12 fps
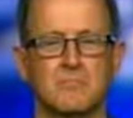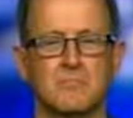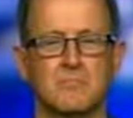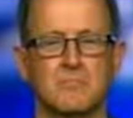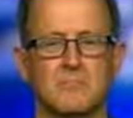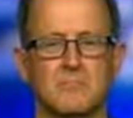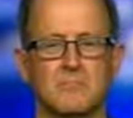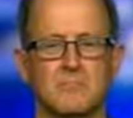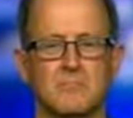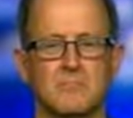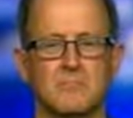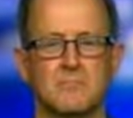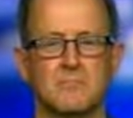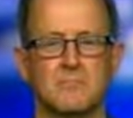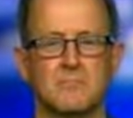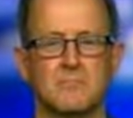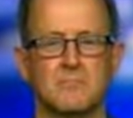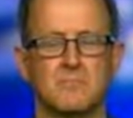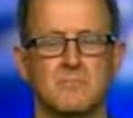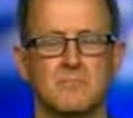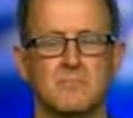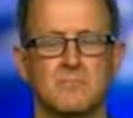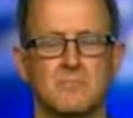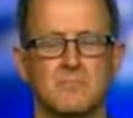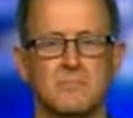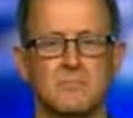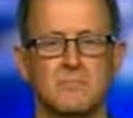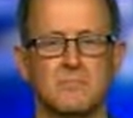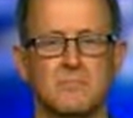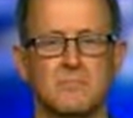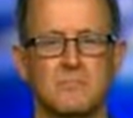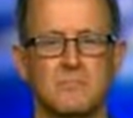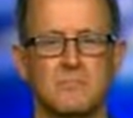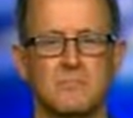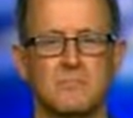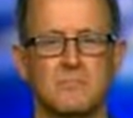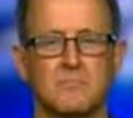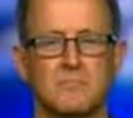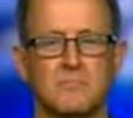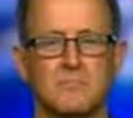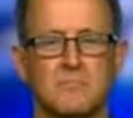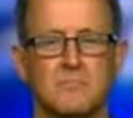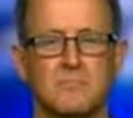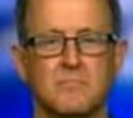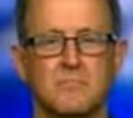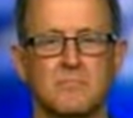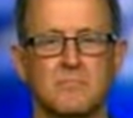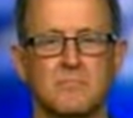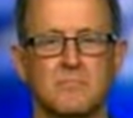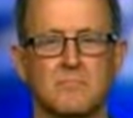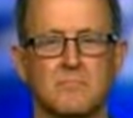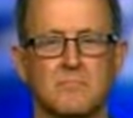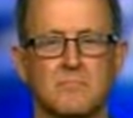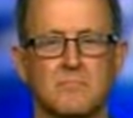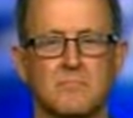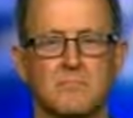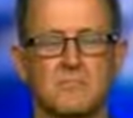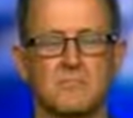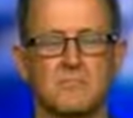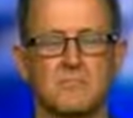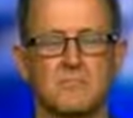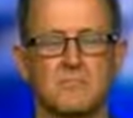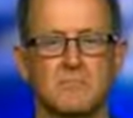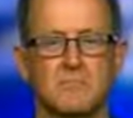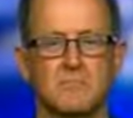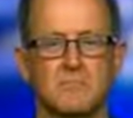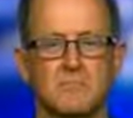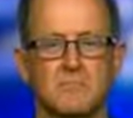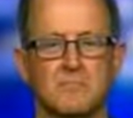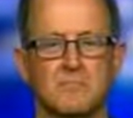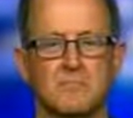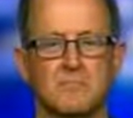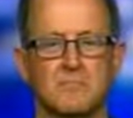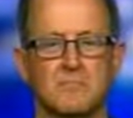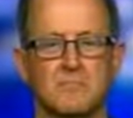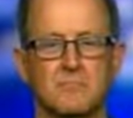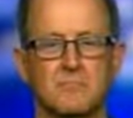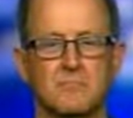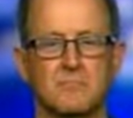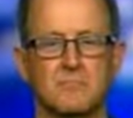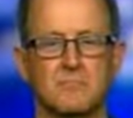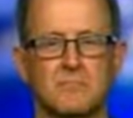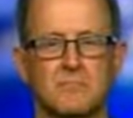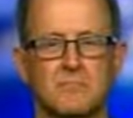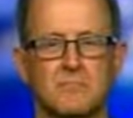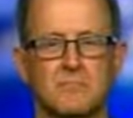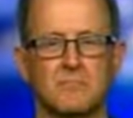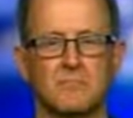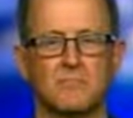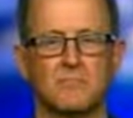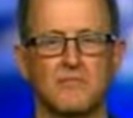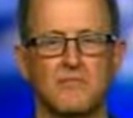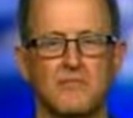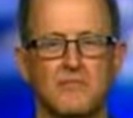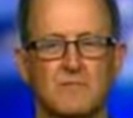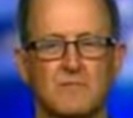(not speaking)